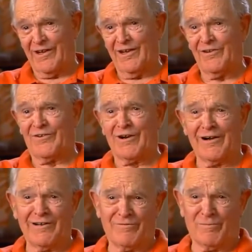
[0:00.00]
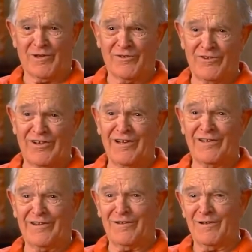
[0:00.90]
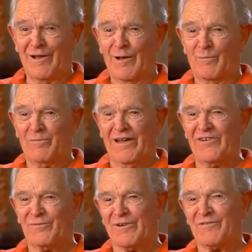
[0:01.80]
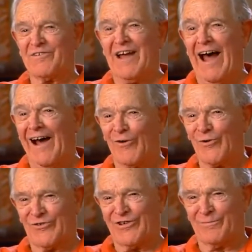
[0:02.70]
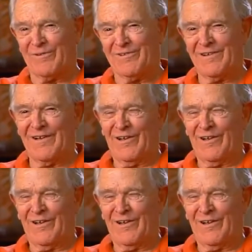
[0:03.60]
He started his business in the basement of his house up in